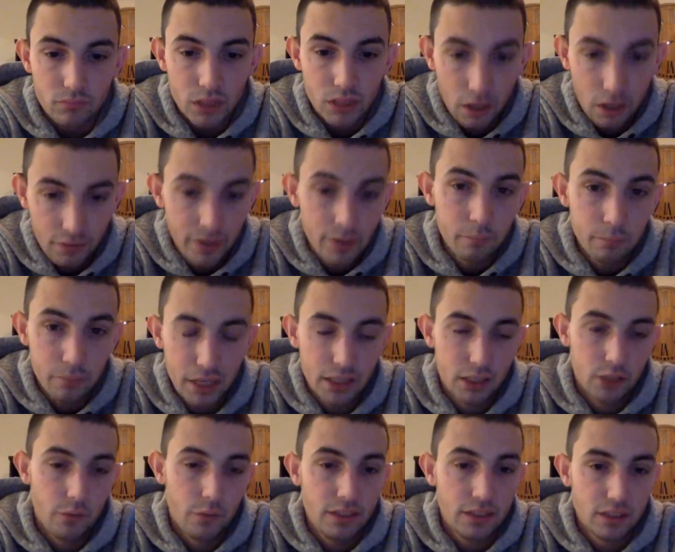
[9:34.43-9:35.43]
of him being
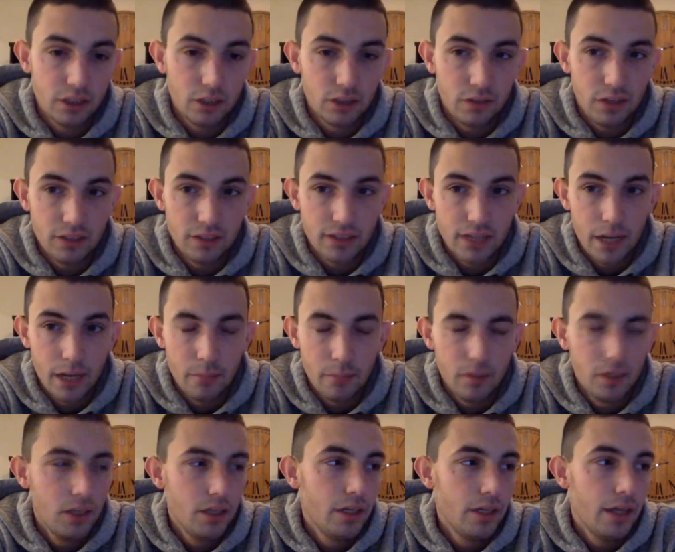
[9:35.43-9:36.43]
the greatest coach of all time.
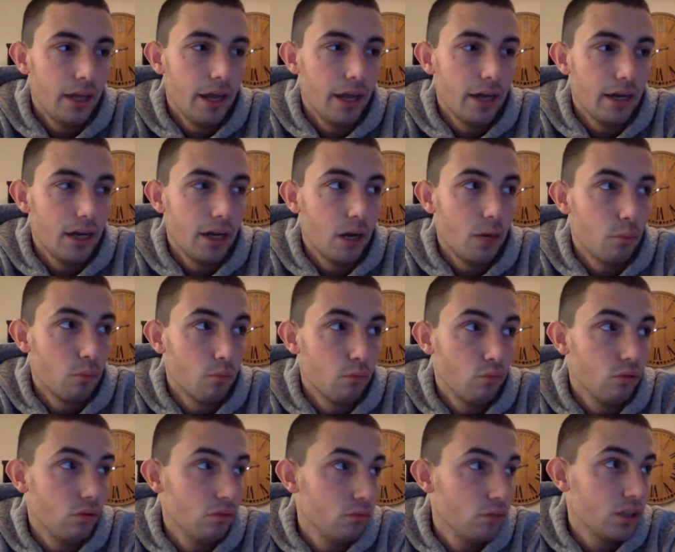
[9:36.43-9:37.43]
And
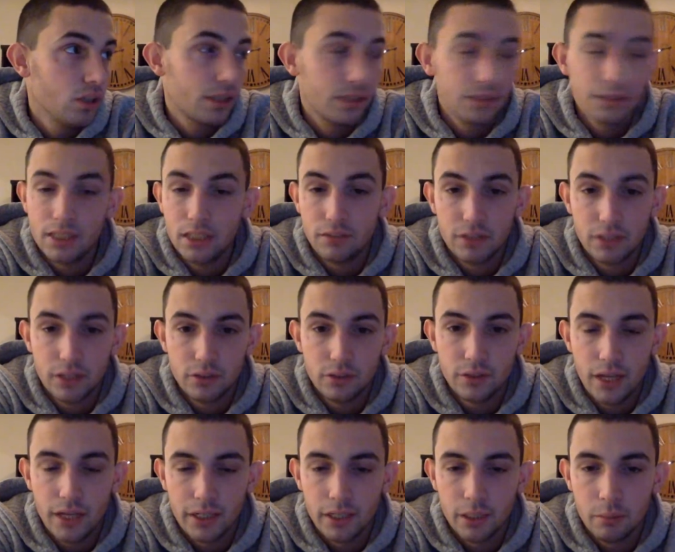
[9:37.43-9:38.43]
we'll look and see if he could do
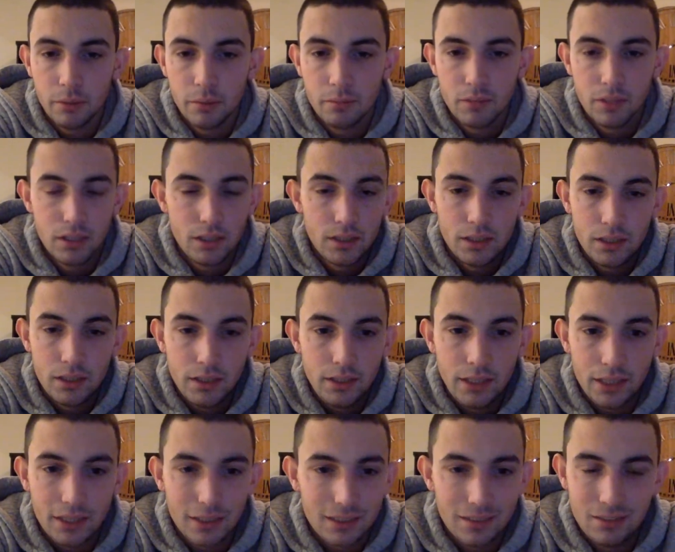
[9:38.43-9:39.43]
that here. But
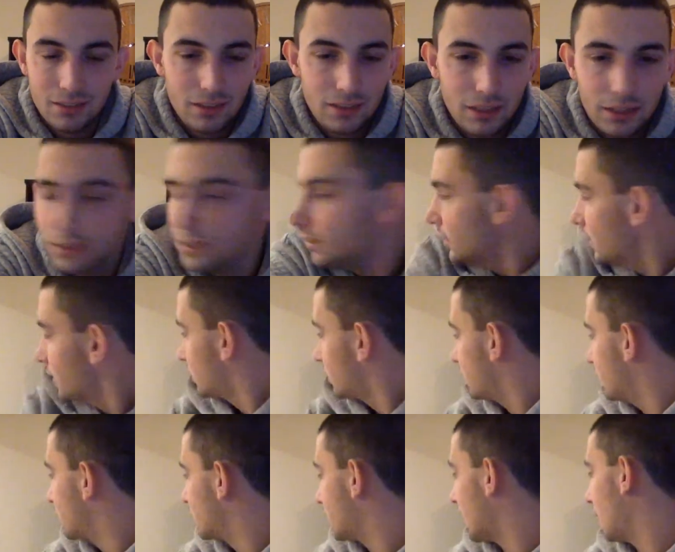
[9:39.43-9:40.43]
yeah, again,
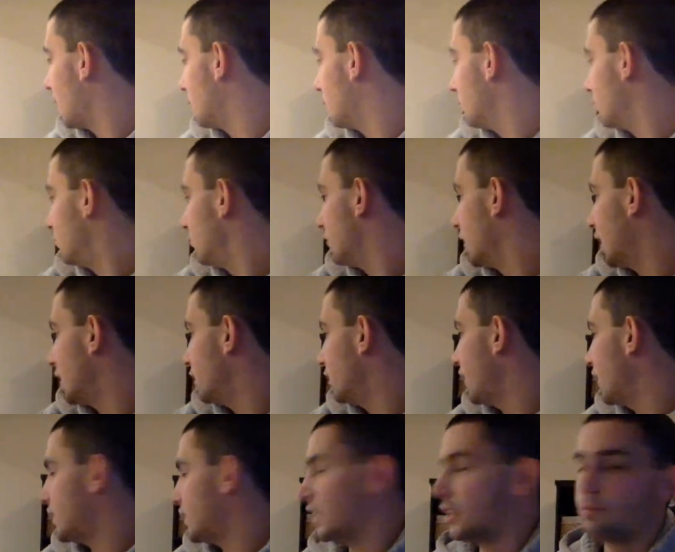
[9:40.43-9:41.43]
this game,
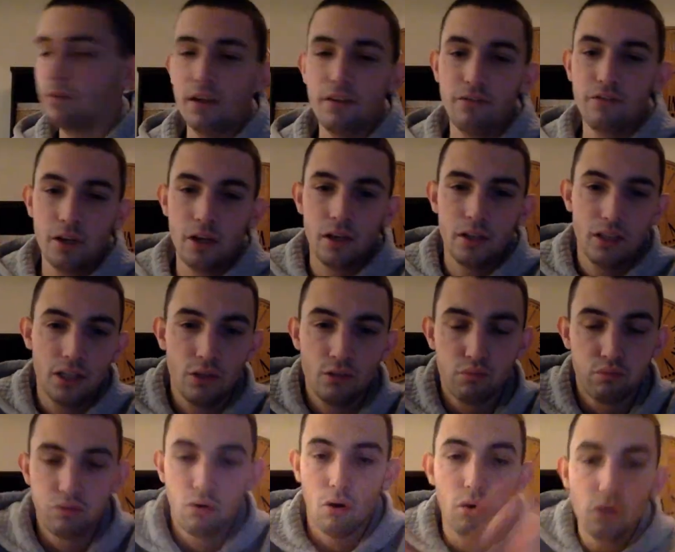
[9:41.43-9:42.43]
Devontae Smith, the
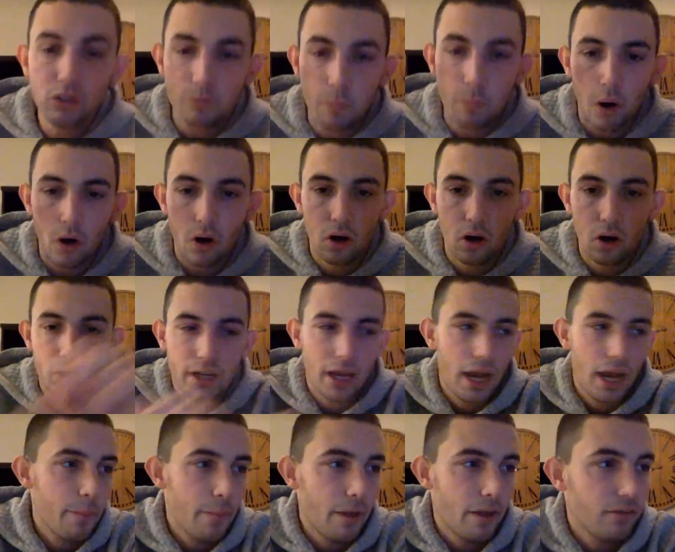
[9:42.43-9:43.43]
Rose Bowl
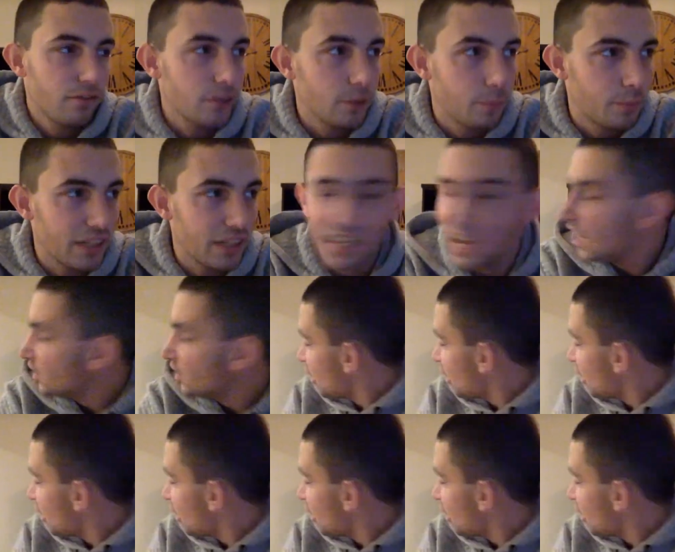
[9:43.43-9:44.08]
game MVP. Gosh,